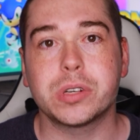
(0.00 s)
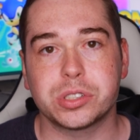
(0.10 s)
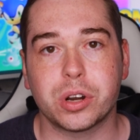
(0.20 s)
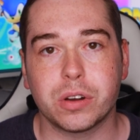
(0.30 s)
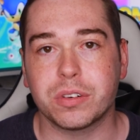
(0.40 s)

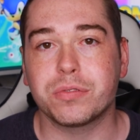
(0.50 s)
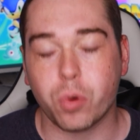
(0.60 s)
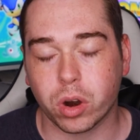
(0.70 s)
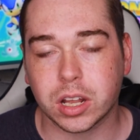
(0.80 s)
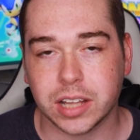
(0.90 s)
reserved
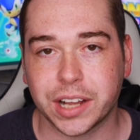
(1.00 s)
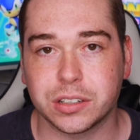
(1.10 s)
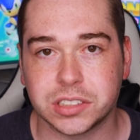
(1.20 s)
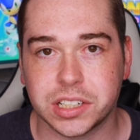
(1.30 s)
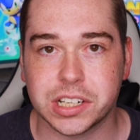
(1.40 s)
for
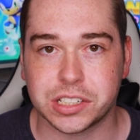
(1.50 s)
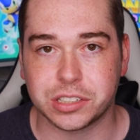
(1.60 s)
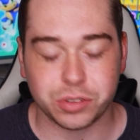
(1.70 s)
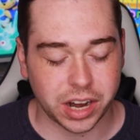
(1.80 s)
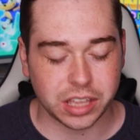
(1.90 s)
collector's
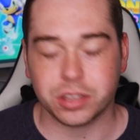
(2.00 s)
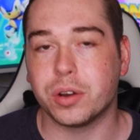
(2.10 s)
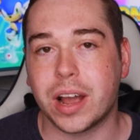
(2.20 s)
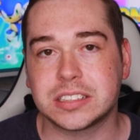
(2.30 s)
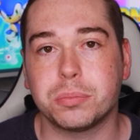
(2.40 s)
editions, right?
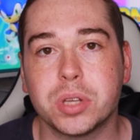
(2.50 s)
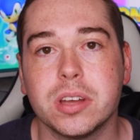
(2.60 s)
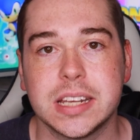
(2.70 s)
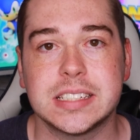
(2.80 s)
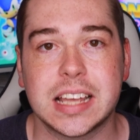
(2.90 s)
Has some
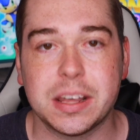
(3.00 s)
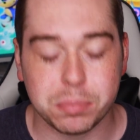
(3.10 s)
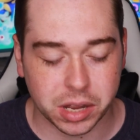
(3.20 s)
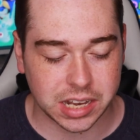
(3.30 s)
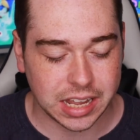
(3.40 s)
goodies in
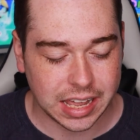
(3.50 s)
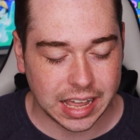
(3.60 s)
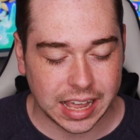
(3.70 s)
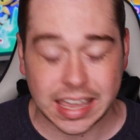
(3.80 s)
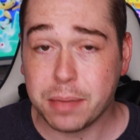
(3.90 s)
it, but
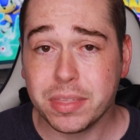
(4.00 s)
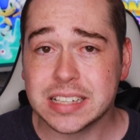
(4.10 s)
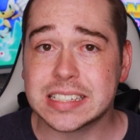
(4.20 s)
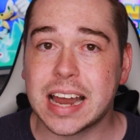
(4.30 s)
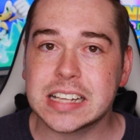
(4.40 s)
it came in
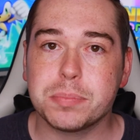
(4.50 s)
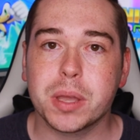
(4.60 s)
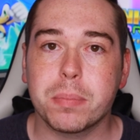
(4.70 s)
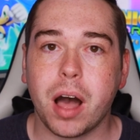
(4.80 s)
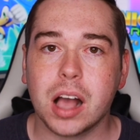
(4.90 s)
this nice
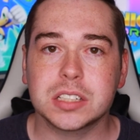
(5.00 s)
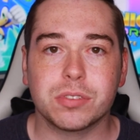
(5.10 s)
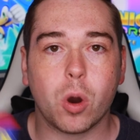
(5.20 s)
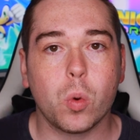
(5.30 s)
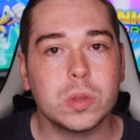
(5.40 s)
big box
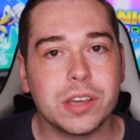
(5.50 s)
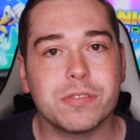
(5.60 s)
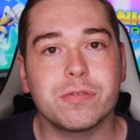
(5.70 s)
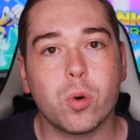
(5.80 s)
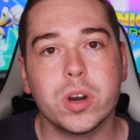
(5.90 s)
for only
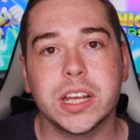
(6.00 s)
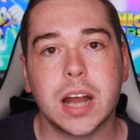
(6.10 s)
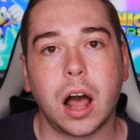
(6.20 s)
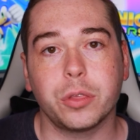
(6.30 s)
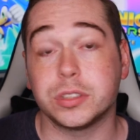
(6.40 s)

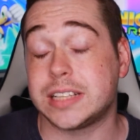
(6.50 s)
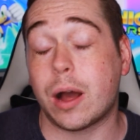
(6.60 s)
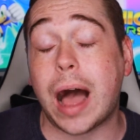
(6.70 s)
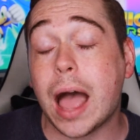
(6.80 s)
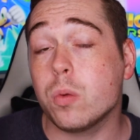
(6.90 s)
$40.
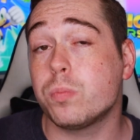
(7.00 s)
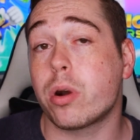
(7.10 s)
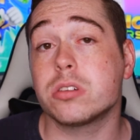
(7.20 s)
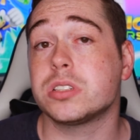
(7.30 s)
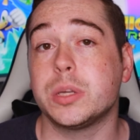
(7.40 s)
Now, I
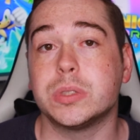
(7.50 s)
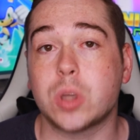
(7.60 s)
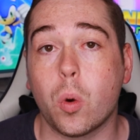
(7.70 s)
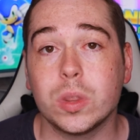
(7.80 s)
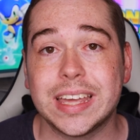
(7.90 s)
personally was
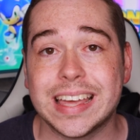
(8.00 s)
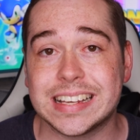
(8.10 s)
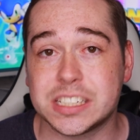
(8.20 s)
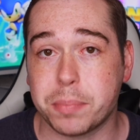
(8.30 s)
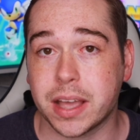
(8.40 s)
only
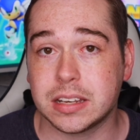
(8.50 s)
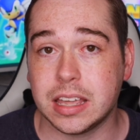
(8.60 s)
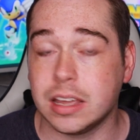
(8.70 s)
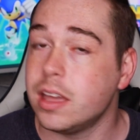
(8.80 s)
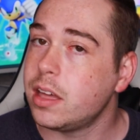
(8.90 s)

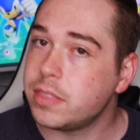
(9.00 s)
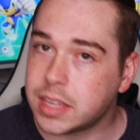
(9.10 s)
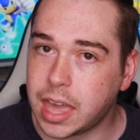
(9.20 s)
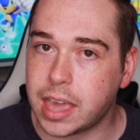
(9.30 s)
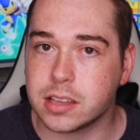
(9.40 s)
expecting the
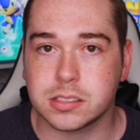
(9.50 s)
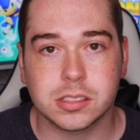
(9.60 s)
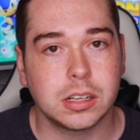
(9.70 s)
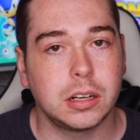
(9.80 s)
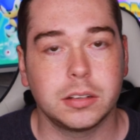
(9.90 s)

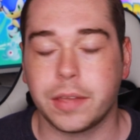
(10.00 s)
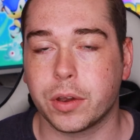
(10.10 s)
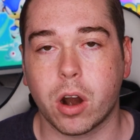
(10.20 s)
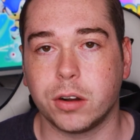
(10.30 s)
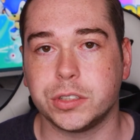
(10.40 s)
case and
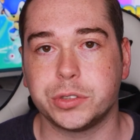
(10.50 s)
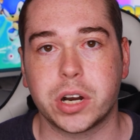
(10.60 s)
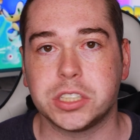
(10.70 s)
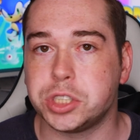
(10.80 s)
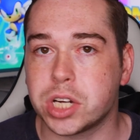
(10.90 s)
the cartridge,
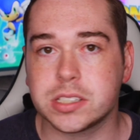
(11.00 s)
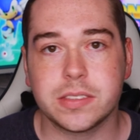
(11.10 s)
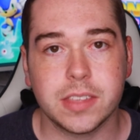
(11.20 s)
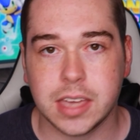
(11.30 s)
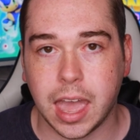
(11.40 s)
right?
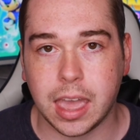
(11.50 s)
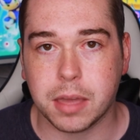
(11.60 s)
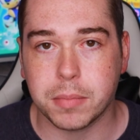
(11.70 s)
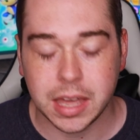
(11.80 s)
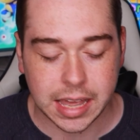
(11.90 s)
Just the
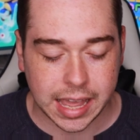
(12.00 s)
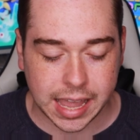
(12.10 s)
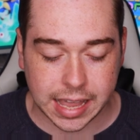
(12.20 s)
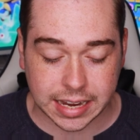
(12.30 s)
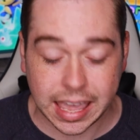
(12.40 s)
game,
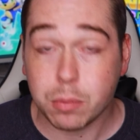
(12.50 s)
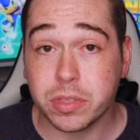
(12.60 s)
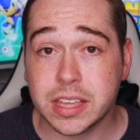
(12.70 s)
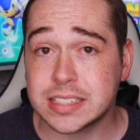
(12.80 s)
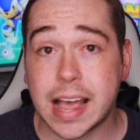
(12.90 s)
and it came
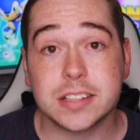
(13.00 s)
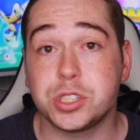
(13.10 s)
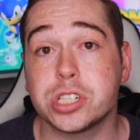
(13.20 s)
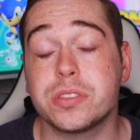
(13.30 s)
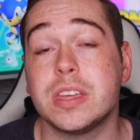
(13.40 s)
with this
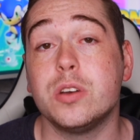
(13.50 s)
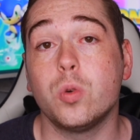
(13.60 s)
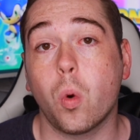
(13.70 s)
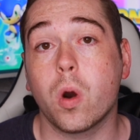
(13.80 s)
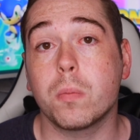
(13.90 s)
as just the
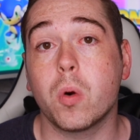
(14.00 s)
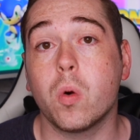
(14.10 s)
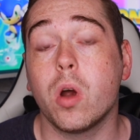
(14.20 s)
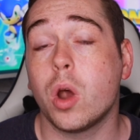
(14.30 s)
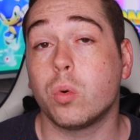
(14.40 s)

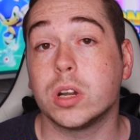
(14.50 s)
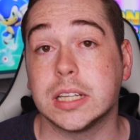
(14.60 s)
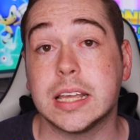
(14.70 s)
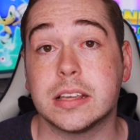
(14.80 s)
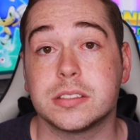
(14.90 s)
normal
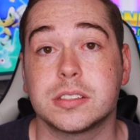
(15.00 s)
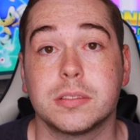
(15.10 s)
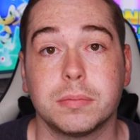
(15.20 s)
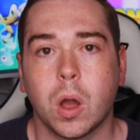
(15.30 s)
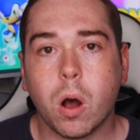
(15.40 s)
release.
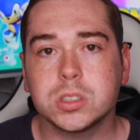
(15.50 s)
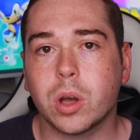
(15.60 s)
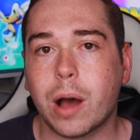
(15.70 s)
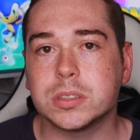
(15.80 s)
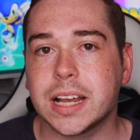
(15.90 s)

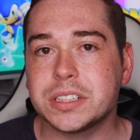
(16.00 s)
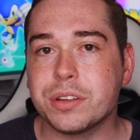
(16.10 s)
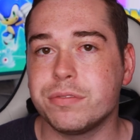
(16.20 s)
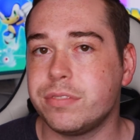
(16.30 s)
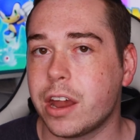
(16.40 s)
Also, I was
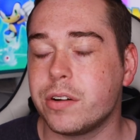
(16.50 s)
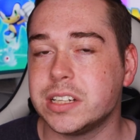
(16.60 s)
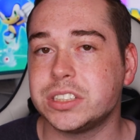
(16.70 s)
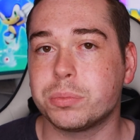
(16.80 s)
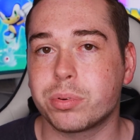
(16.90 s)
actually
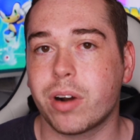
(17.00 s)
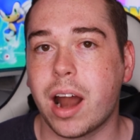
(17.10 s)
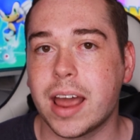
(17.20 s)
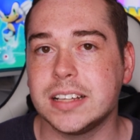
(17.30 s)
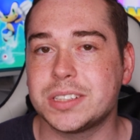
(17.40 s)
very
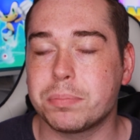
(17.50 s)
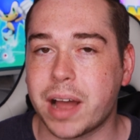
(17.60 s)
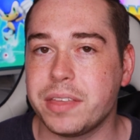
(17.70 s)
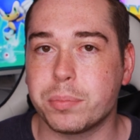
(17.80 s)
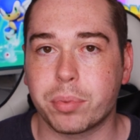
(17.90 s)
surprised
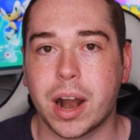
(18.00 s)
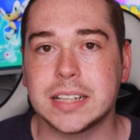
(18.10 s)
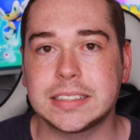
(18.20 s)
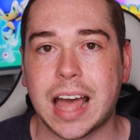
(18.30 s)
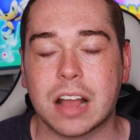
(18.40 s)
by the
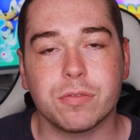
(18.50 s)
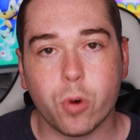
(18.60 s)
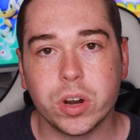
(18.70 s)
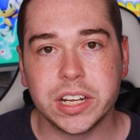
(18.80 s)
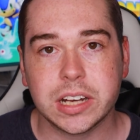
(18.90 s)
price tag.
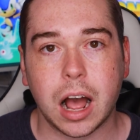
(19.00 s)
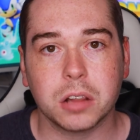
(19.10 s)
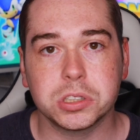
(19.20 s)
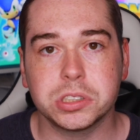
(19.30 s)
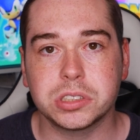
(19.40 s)

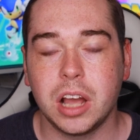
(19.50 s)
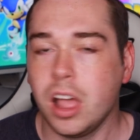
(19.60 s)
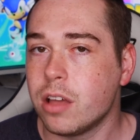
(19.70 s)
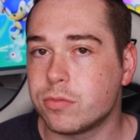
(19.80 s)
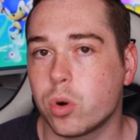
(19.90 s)
$40
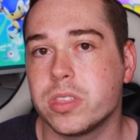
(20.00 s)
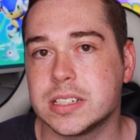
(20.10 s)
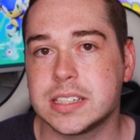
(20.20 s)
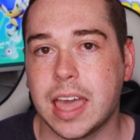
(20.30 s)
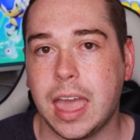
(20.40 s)
for
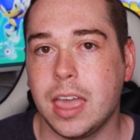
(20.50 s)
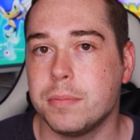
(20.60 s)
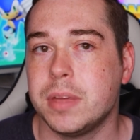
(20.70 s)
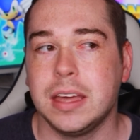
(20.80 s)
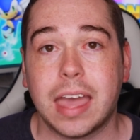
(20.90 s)
this
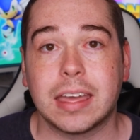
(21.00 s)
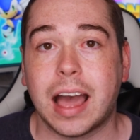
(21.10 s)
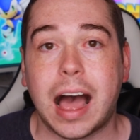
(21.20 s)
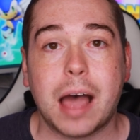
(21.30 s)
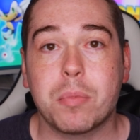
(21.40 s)
game. Hey,
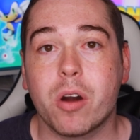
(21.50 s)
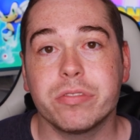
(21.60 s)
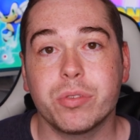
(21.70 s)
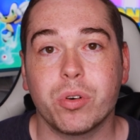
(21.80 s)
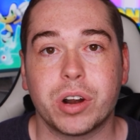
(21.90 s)
I'm all
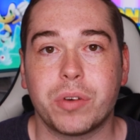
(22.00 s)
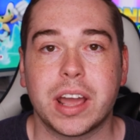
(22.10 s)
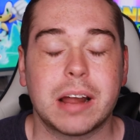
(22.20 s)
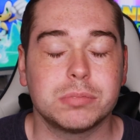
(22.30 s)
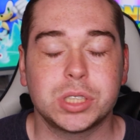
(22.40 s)
for it,
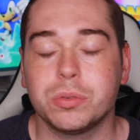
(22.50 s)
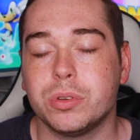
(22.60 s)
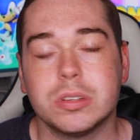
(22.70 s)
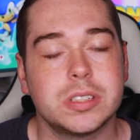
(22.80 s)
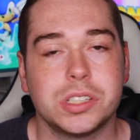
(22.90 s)
right? I'm so
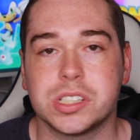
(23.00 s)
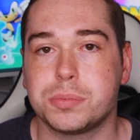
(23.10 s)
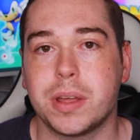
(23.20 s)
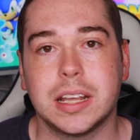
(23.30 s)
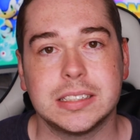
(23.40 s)
used to just
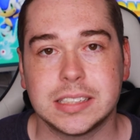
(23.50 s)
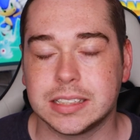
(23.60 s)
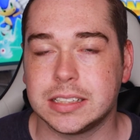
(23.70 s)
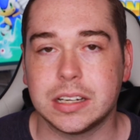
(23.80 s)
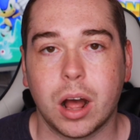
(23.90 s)
spending
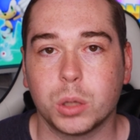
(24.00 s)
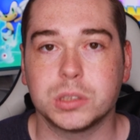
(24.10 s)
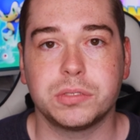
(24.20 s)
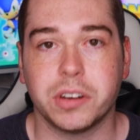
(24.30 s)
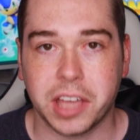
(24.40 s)

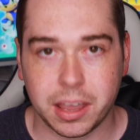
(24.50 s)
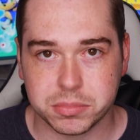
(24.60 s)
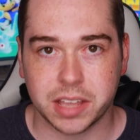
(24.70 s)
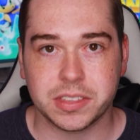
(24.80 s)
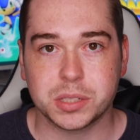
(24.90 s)
$60 for
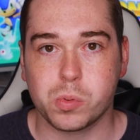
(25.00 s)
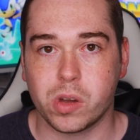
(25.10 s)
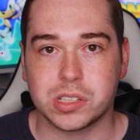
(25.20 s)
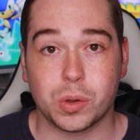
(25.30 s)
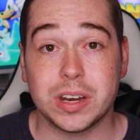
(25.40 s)
games at this
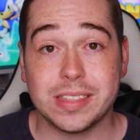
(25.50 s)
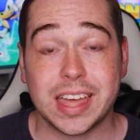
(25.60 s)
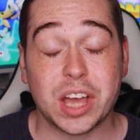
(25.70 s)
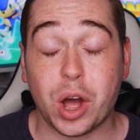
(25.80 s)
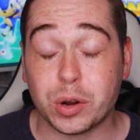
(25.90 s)
point, so
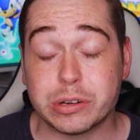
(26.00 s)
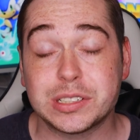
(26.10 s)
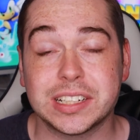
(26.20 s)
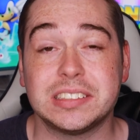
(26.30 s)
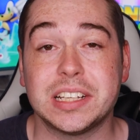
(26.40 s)
anything under
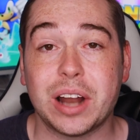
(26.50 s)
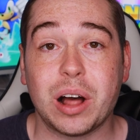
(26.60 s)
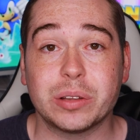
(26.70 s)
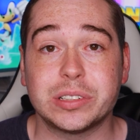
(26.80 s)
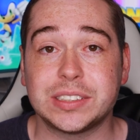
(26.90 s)

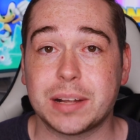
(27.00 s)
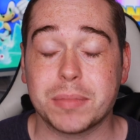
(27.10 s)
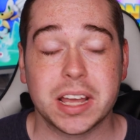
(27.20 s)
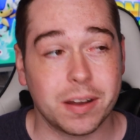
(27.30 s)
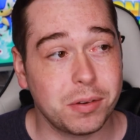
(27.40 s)
$60, I'm
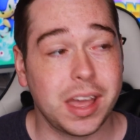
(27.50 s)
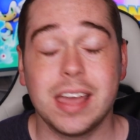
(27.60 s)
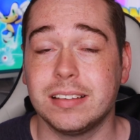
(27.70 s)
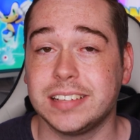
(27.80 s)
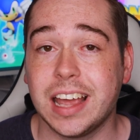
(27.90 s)
like,
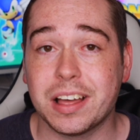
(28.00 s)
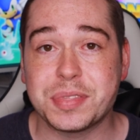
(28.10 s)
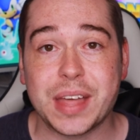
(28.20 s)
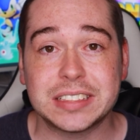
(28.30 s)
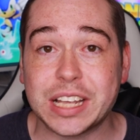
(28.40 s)
okay,
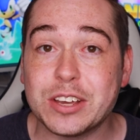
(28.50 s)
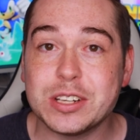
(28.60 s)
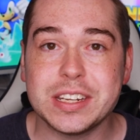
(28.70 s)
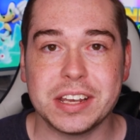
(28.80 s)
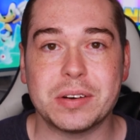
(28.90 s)
yeah, that's a
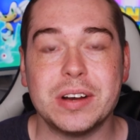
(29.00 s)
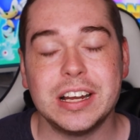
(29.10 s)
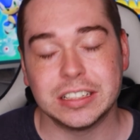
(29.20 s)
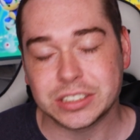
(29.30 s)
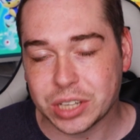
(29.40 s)
good deal.
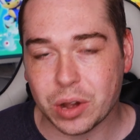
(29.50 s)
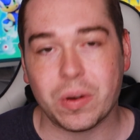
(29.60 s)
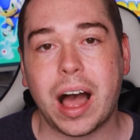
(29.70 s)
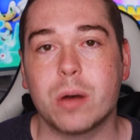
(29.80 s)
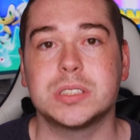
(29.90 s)

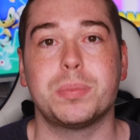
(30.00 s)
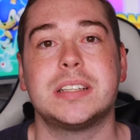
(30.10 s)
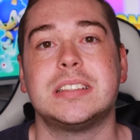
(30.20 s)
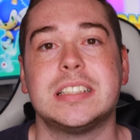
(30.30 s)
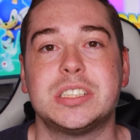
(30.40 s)
So I was
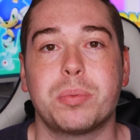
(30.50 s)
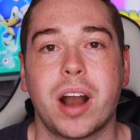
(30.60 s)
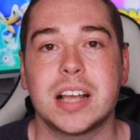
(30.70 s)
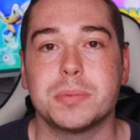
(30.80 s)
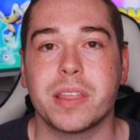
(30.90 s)
pleasantly
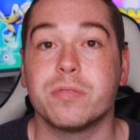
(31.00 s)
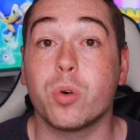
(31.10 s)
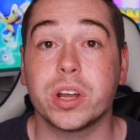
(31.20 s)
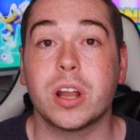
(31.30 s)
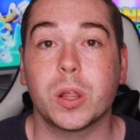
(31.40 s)
surprised by the
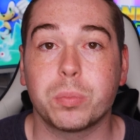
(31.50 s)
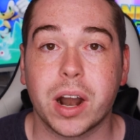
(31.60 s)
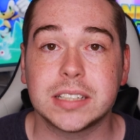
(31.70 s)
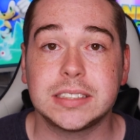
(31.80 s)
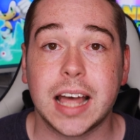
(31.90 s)
$40
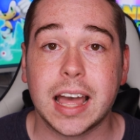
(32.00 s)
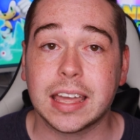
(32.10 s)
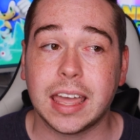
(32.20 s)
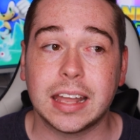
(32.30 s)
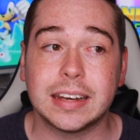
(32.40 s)
price
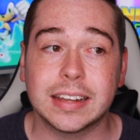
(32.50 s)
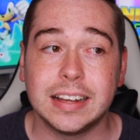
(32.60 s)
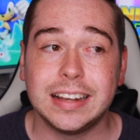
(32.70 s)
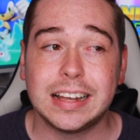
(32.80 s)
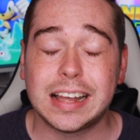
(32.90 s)
tag, and
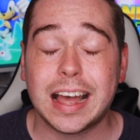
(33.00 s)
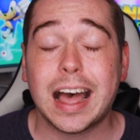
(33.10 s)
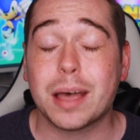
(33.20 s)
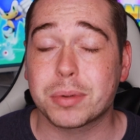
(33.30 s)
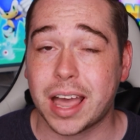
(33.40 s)

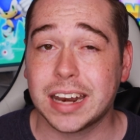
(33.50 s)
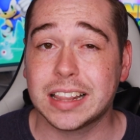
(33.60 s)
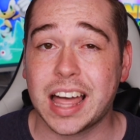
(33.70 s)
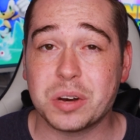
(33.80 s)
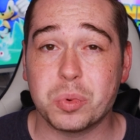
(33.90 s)
kind
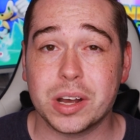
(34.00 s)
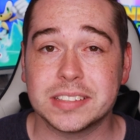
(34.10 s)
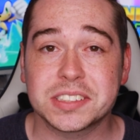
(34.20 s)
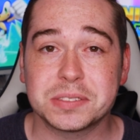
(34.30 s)
of glad it was.